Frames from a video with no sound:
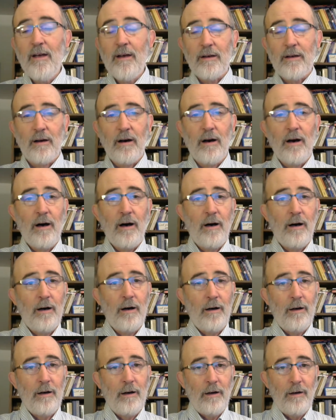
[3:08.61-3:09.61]

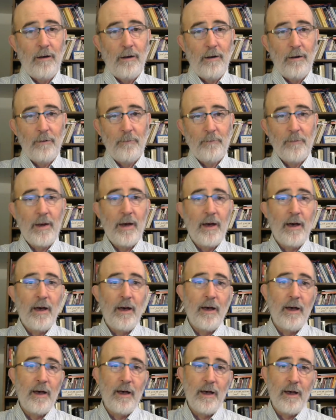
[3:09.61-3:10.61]

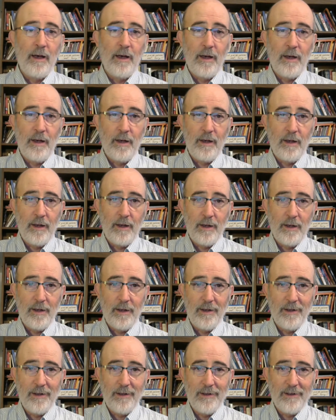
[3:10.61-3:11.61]

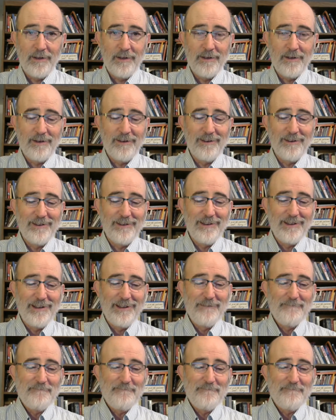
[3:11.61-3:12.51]
command.